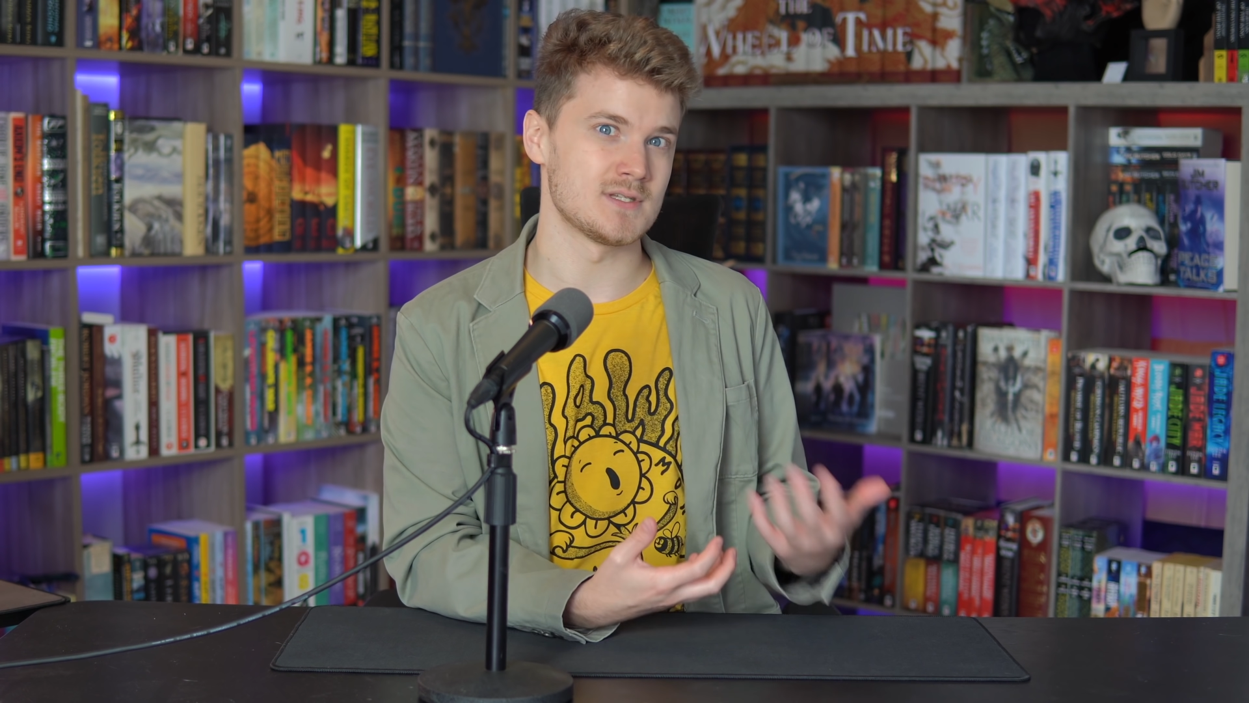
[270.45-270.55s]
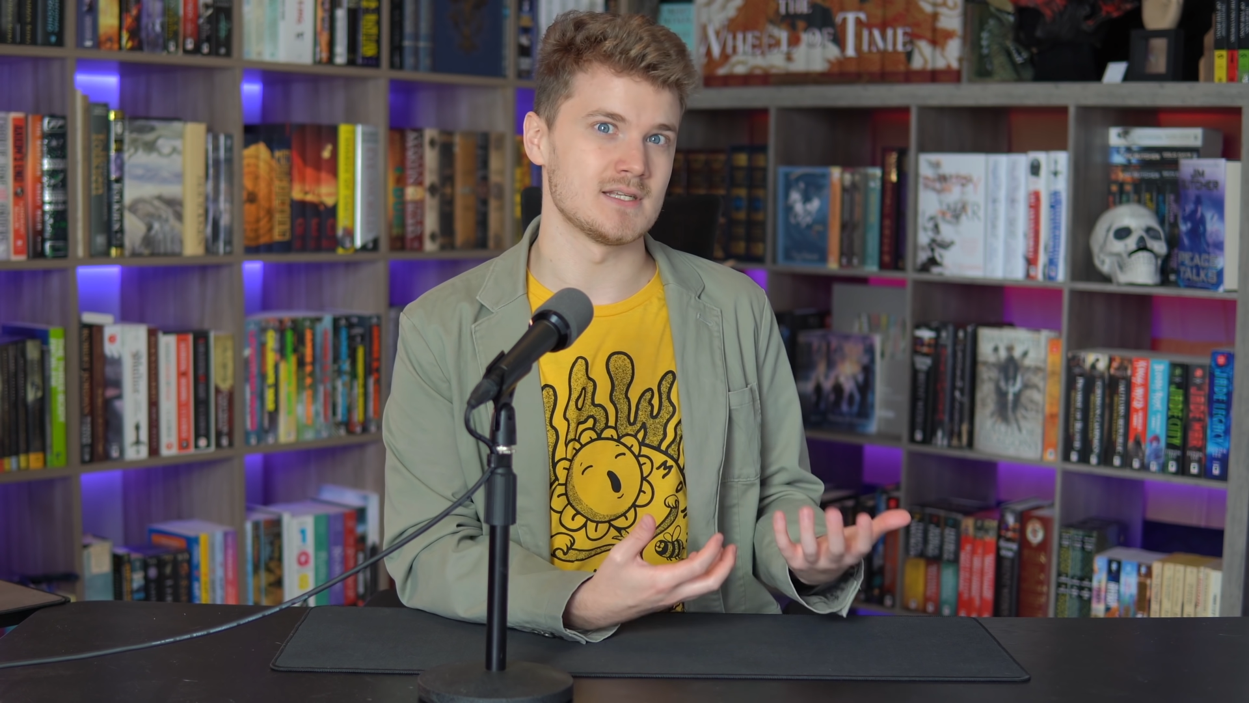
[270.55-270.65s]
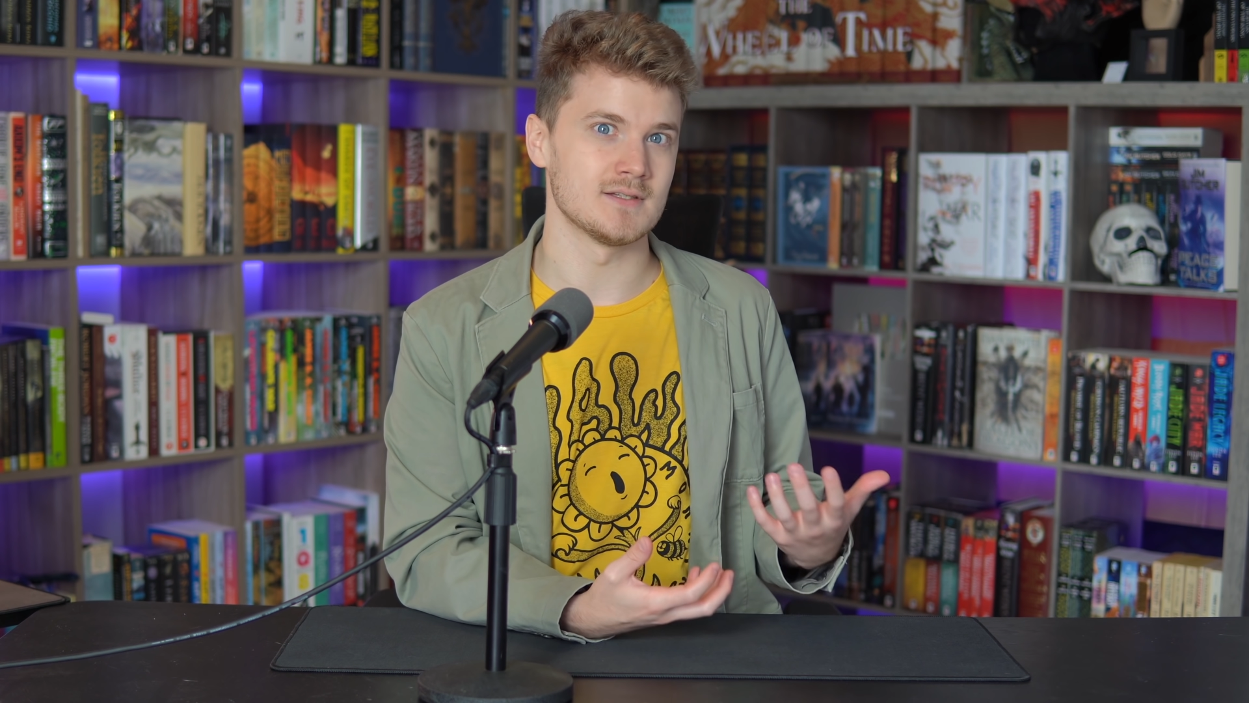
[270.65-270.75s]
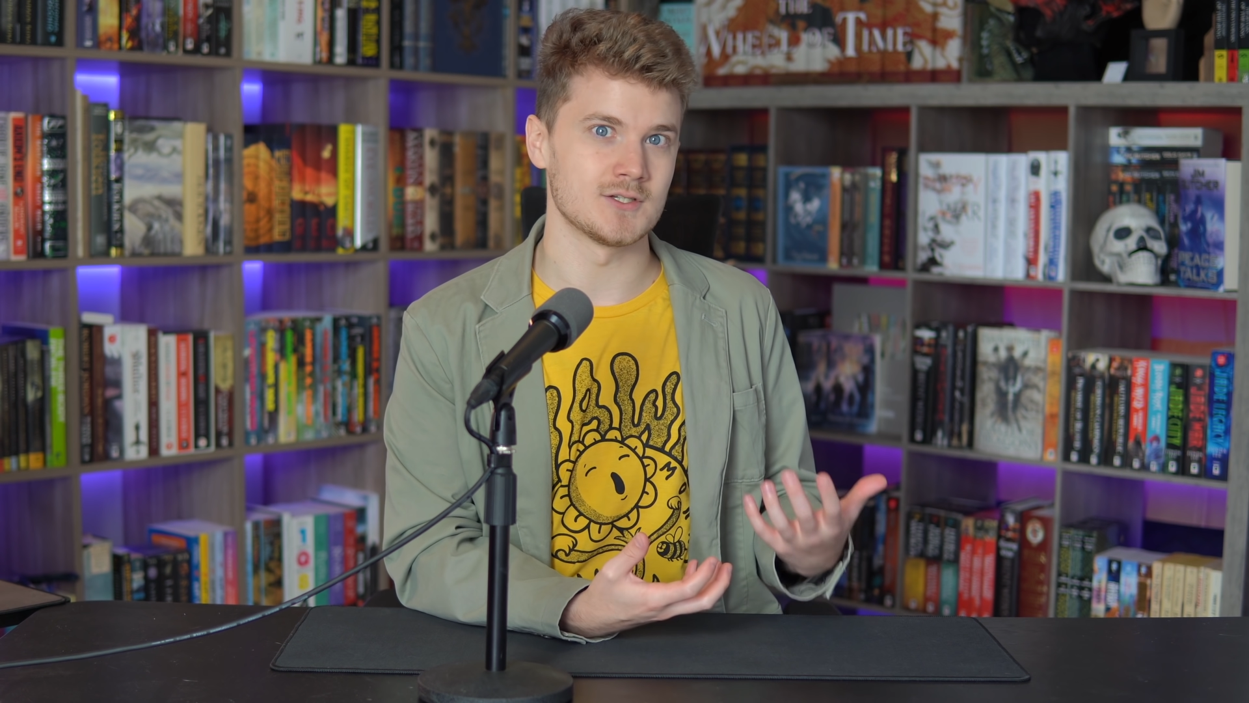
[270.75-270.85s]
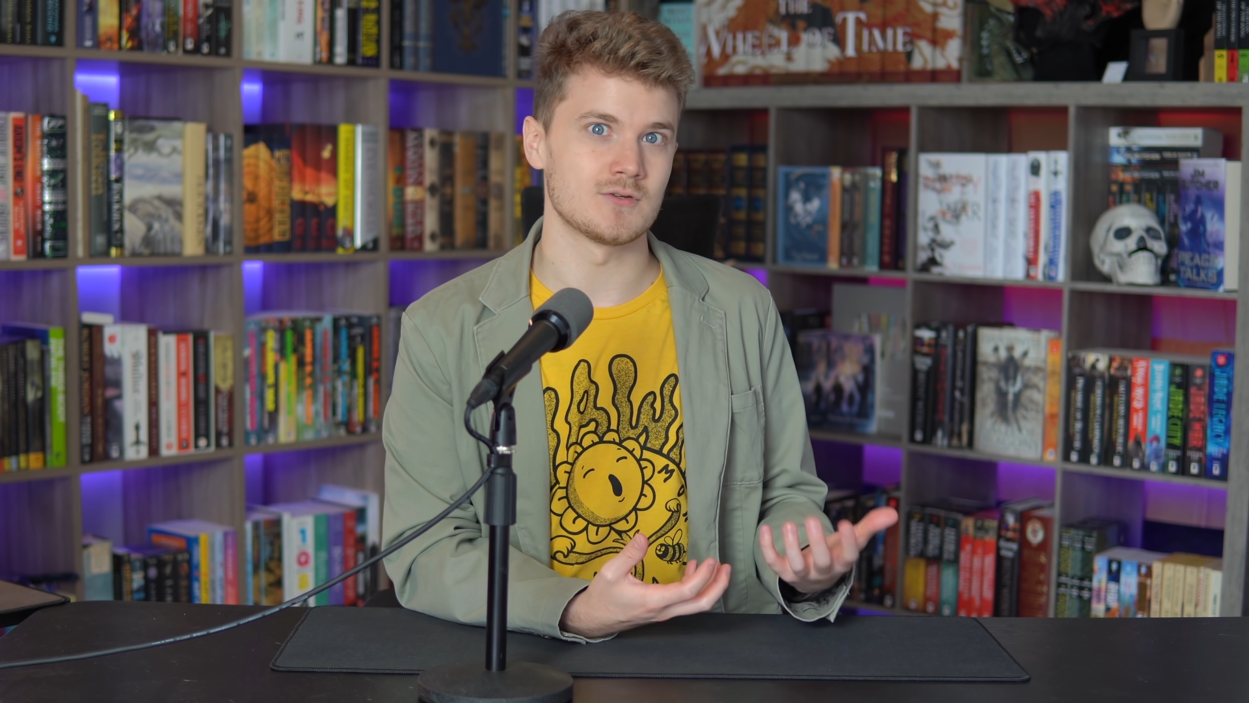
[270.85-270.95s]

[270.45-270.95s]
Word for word: Zealand